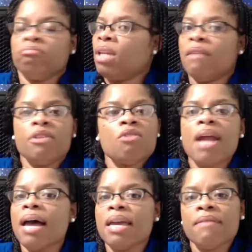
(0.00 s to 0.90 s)
if you're
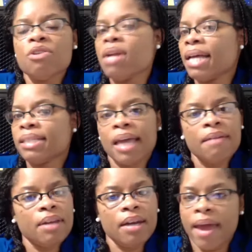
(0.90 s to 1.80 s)
not
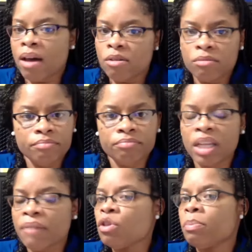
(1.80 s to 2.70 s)
saving now,
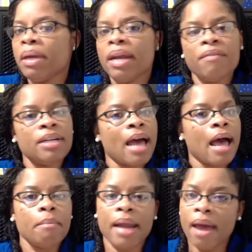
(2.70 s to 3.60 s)
if you spend every
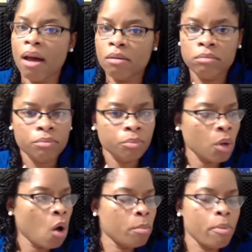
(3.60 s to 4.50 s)
dime now
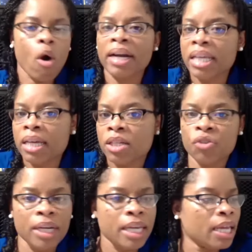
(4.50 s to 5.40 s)
on partying,
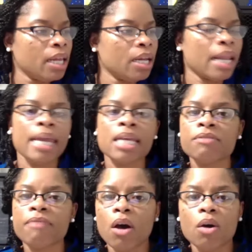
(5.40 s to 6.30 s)
drinking, latest
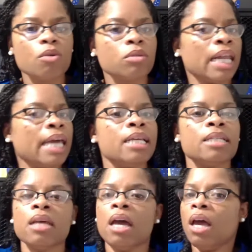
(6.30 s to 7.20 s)
phones,
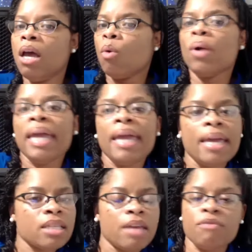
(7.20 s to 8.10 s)
latest
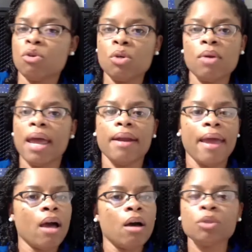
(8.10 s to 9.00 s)
wigs, if you do that
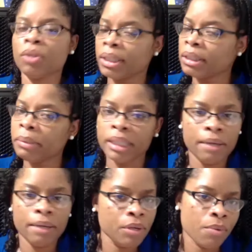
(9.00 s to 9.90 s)
now, trust and
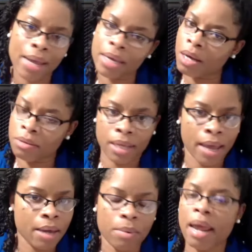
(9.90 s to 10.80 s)
believe, you ain't gonna
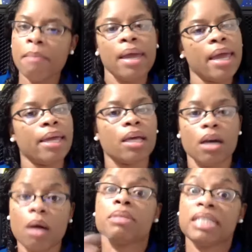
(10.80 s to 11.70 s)
save when that man
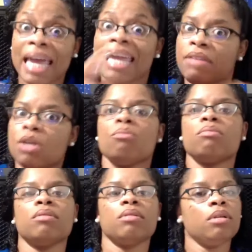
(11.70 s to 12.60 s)
comes save you.
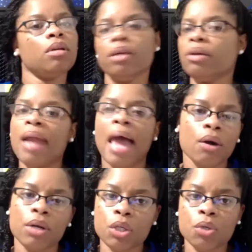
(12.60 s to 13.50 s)
You're not
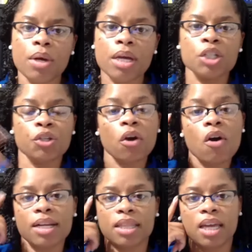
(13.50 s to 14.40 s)
gonna do it because you're
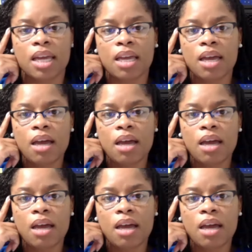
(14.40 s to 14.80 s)
gonna think,